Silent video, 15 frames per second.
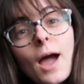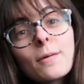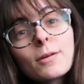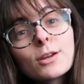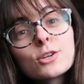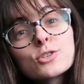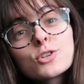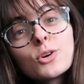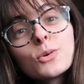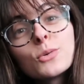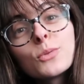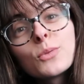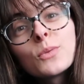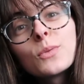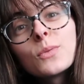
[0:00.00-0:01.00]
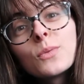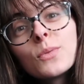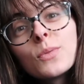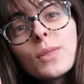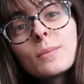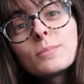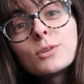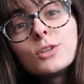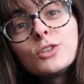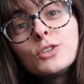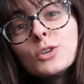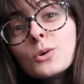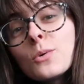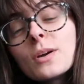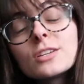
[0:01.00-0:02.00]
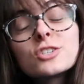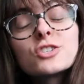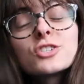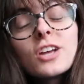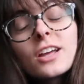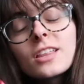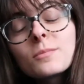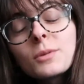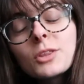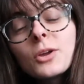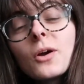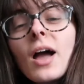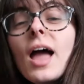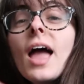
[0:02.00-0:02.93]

I'm gonna show them to you and share them with you,